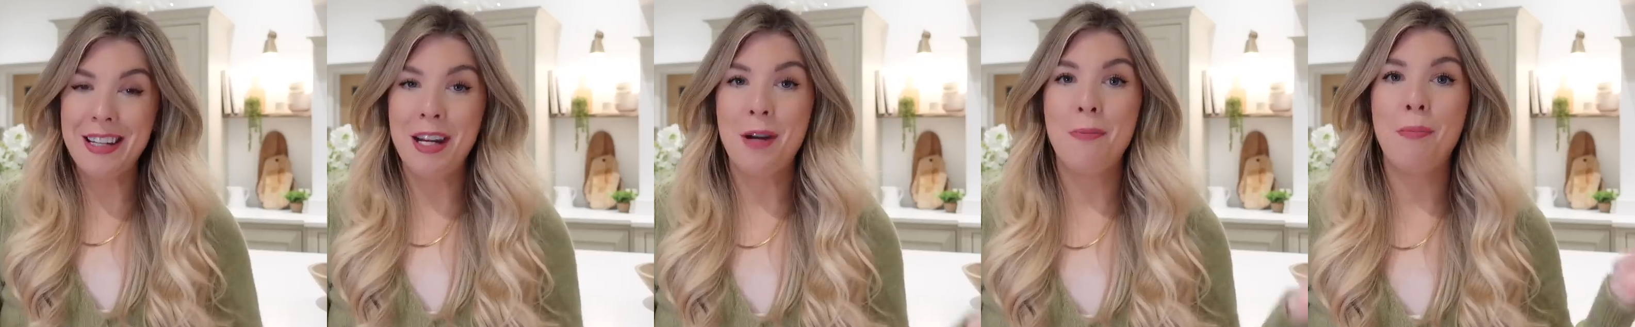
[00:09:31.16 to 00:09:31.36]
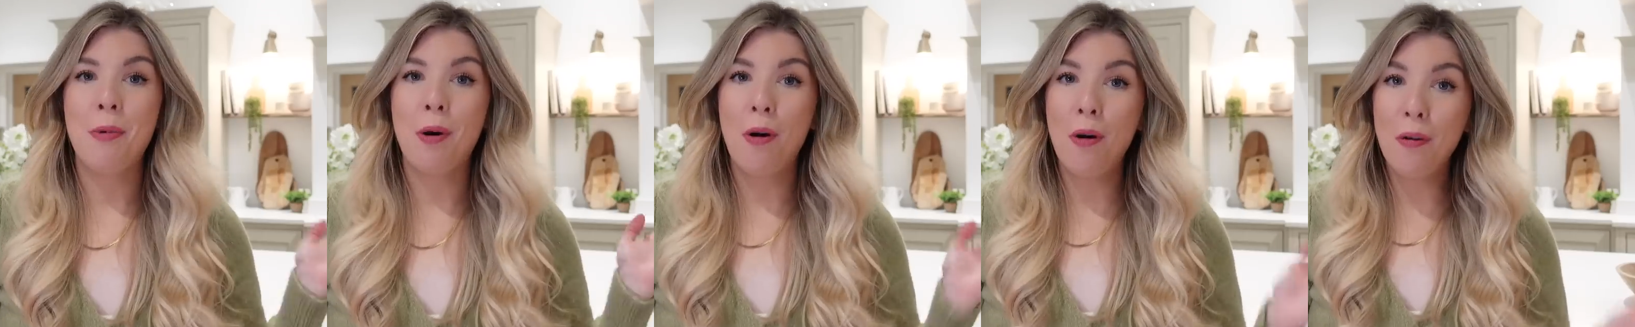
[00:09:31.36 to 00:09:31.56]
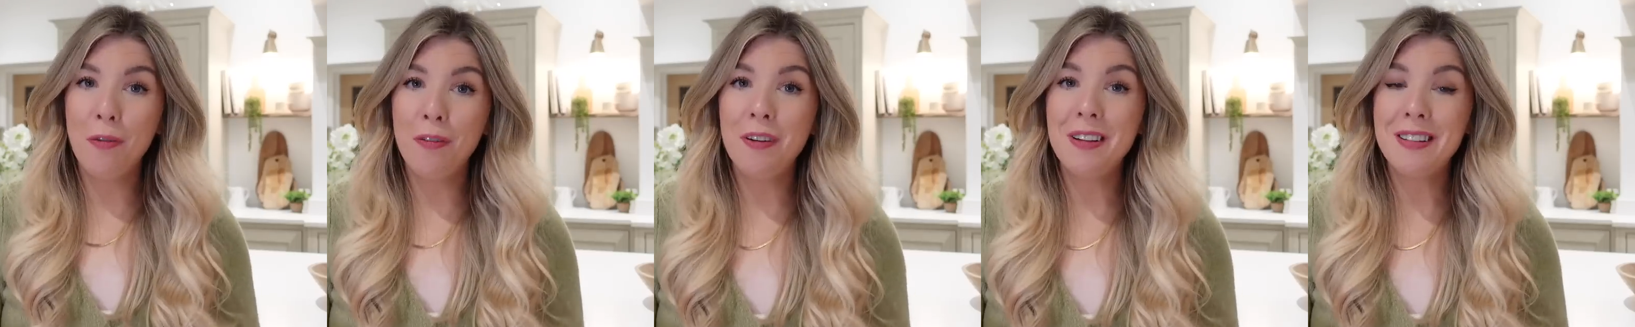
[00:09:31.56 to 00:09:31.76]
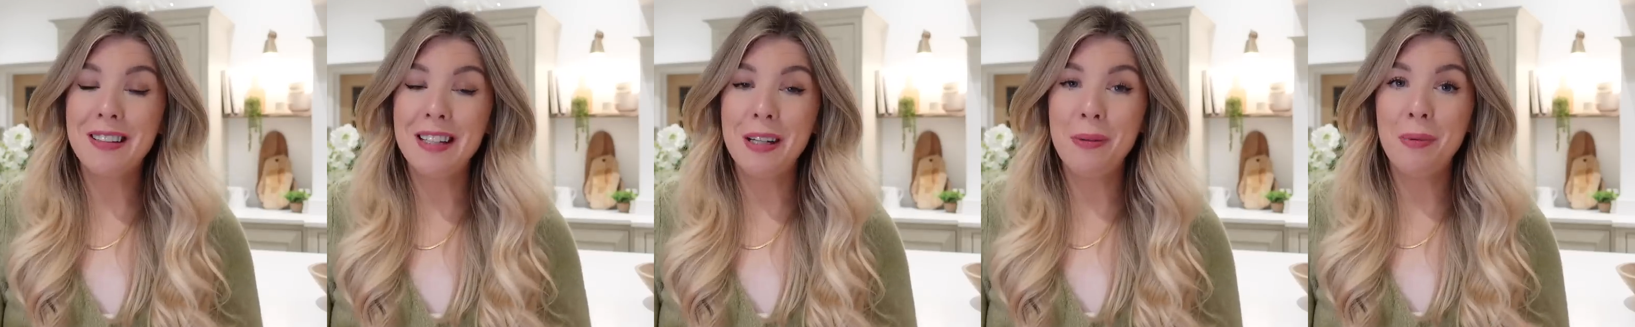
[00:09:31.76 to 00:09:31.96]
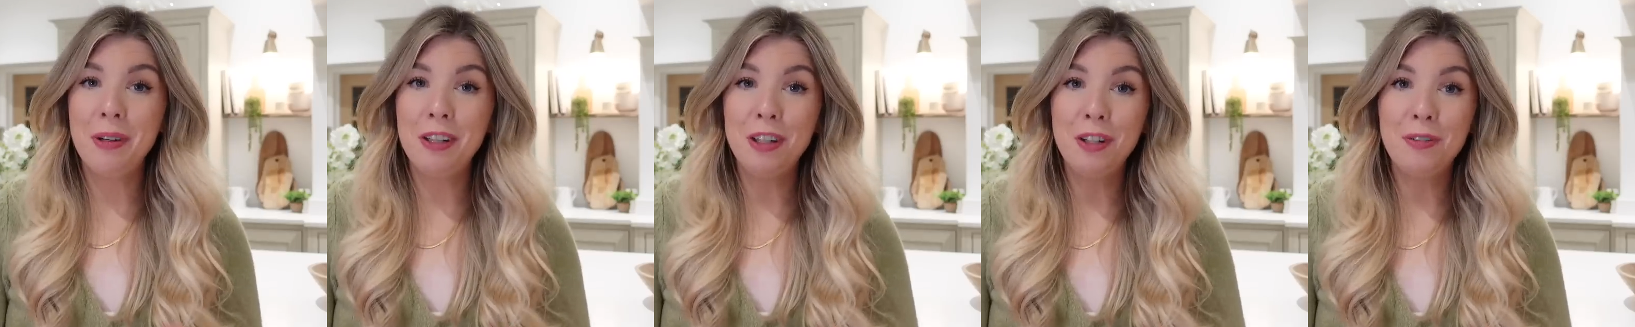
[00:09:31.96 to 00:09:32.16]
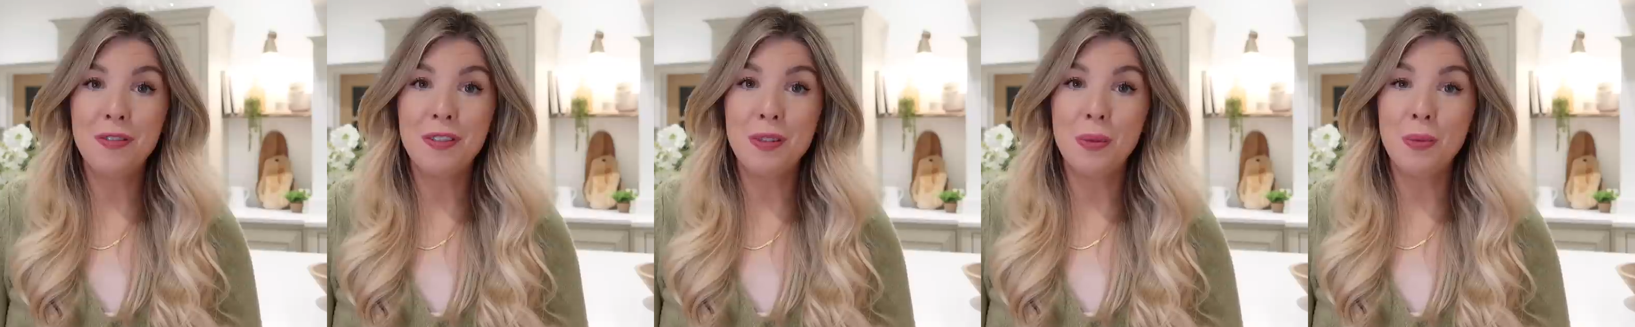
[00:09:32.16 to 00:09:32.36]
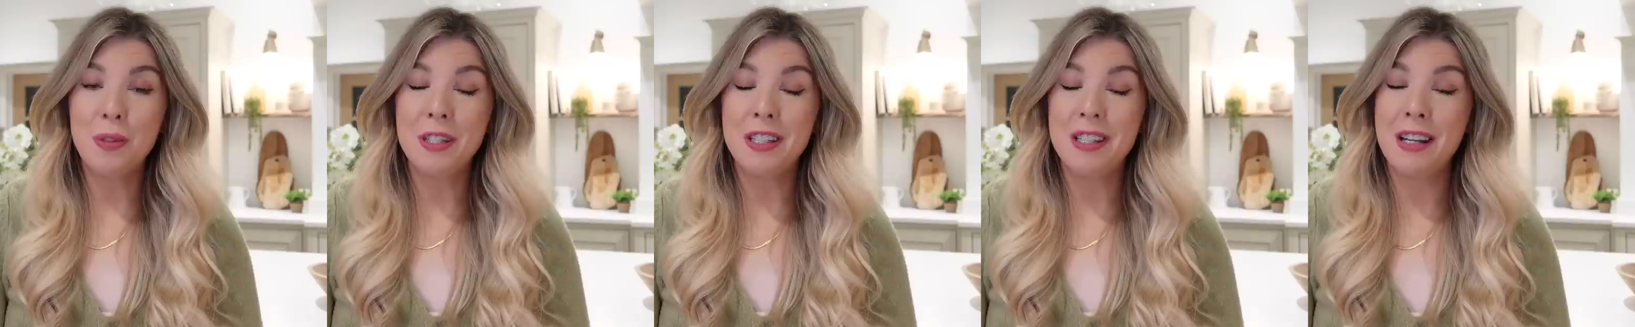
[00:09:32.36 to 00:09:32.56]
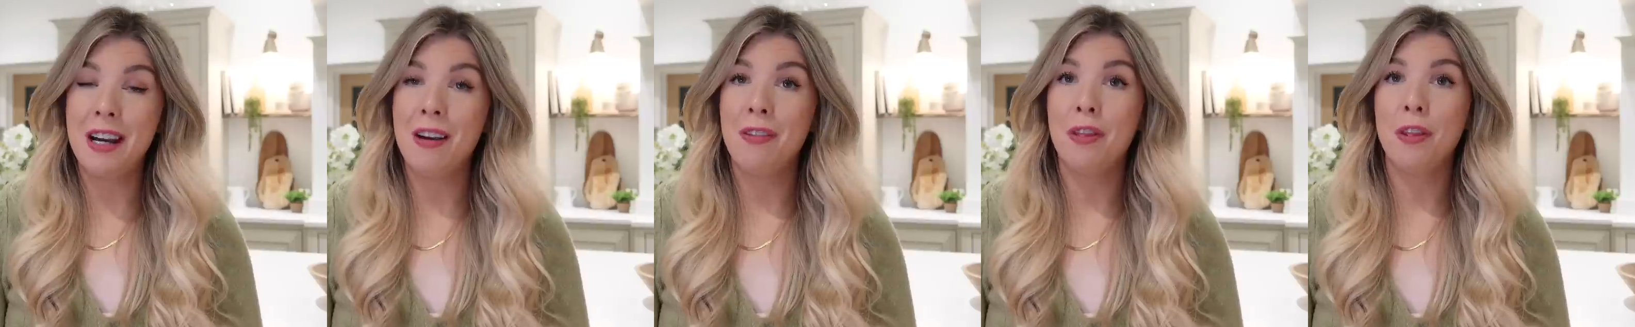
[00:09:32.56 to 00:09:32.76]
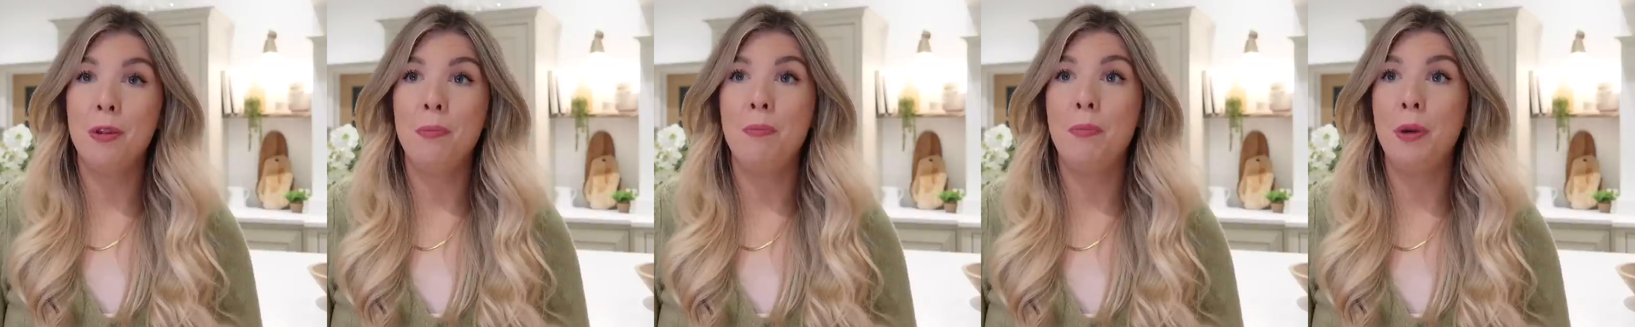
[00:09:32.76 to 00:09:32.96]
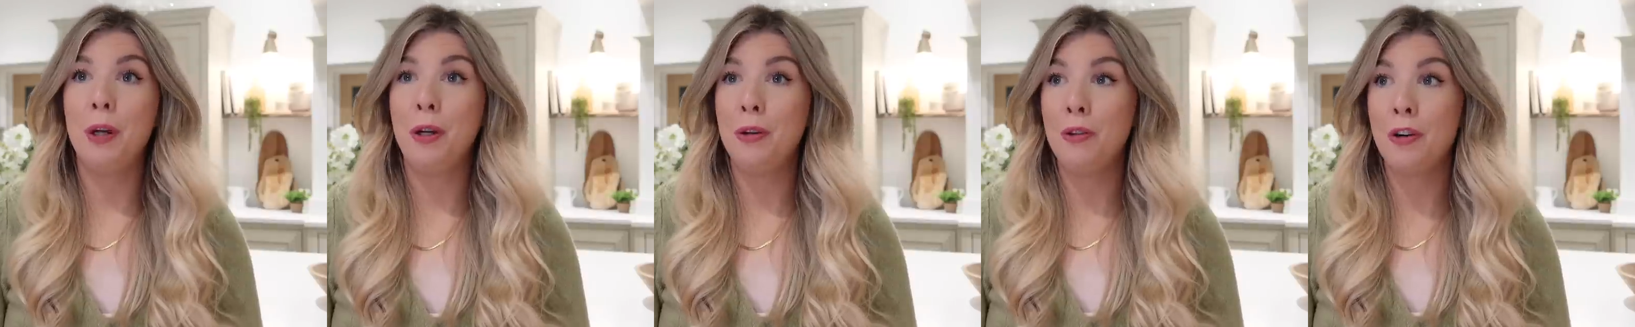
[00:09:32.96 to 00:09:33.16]
tip, obviously when you've sorted out
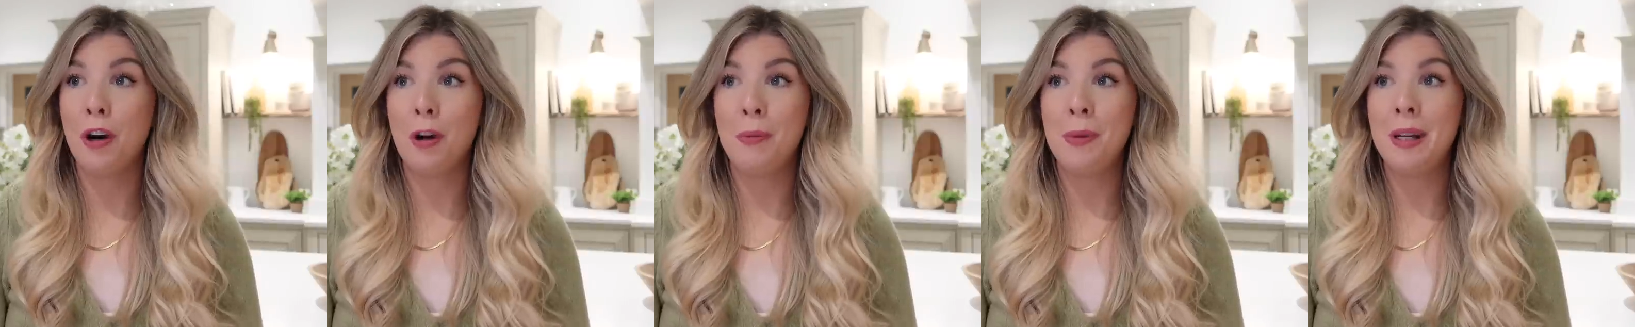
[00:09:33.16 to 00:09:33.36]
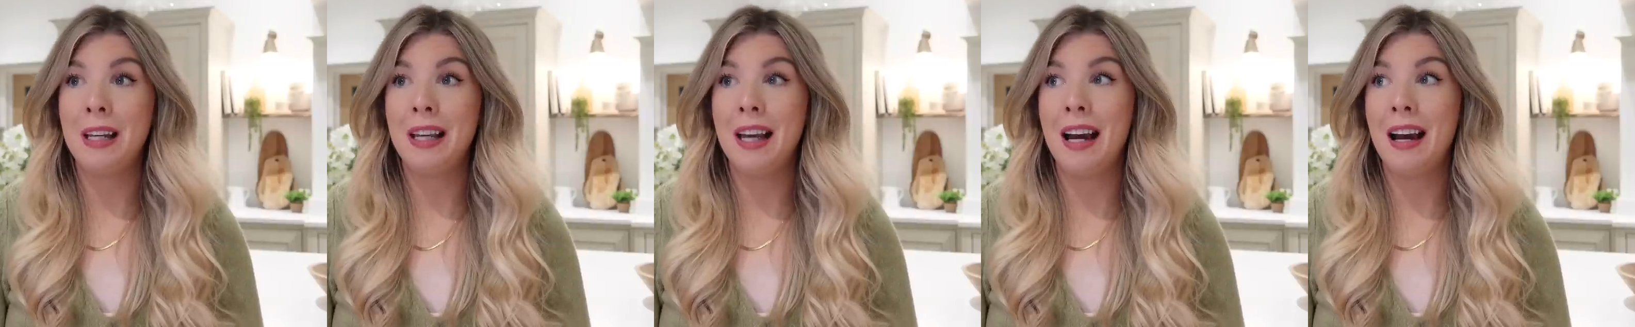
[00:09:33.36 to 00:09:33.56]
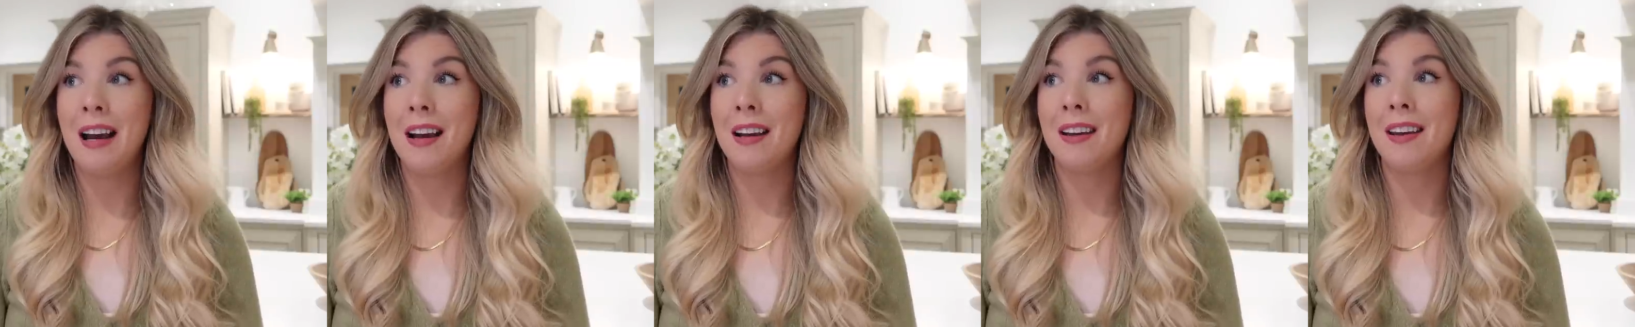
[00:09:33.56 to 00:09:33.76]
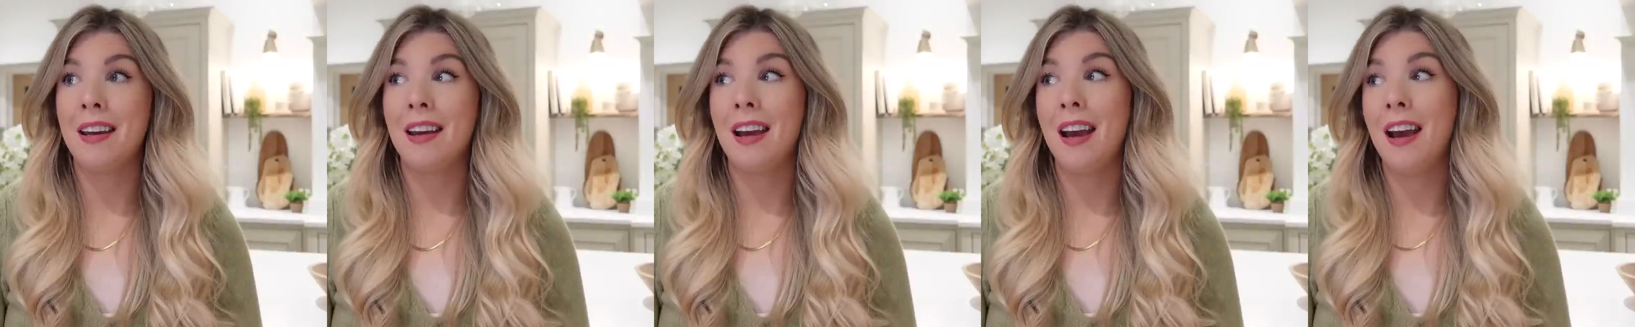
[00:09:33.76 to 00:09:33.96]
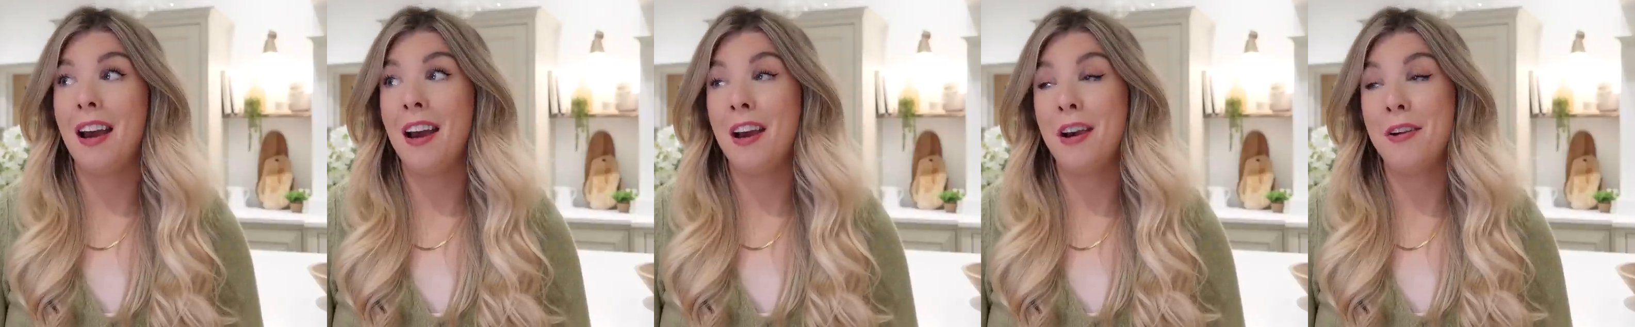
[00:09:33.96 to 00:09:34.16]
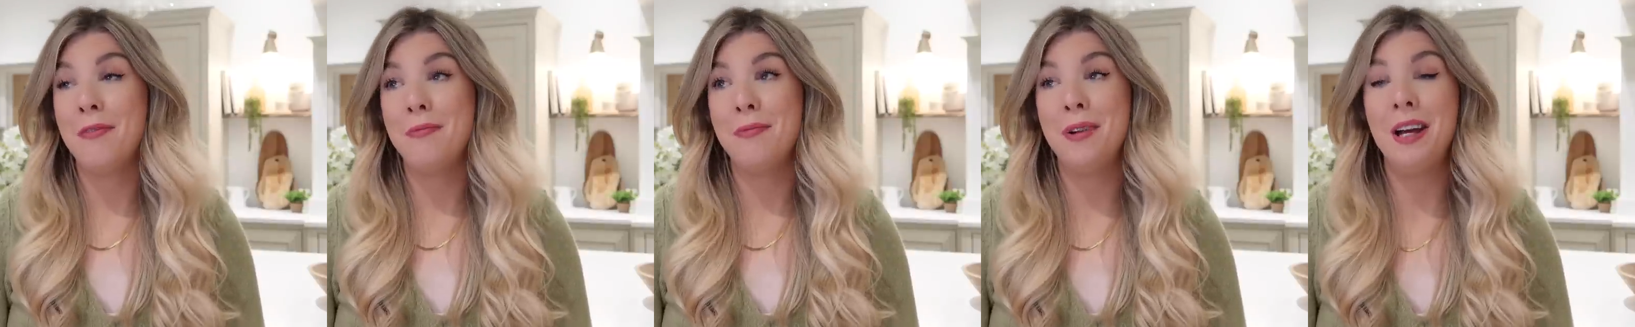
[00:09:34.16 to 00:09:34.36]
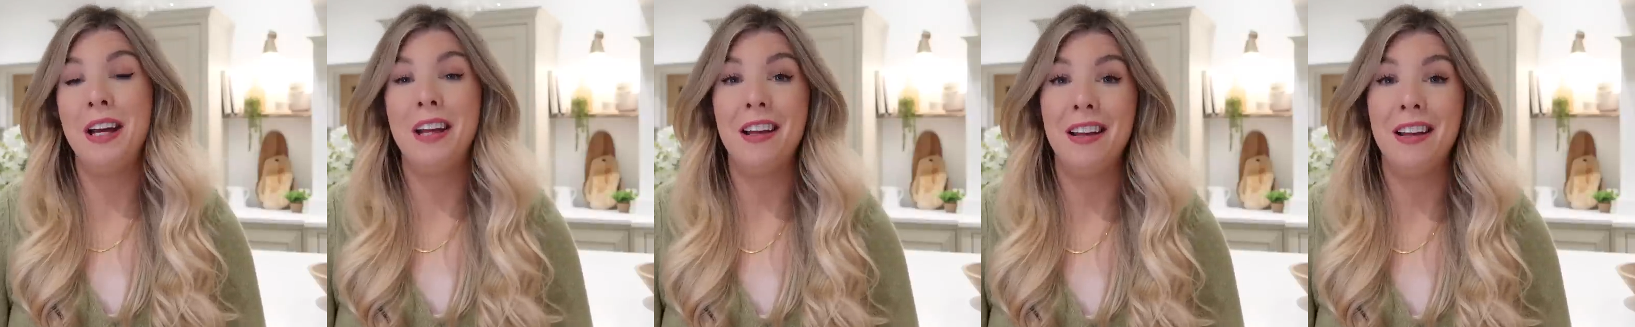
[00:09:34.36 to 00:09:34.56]
the poonami lag um,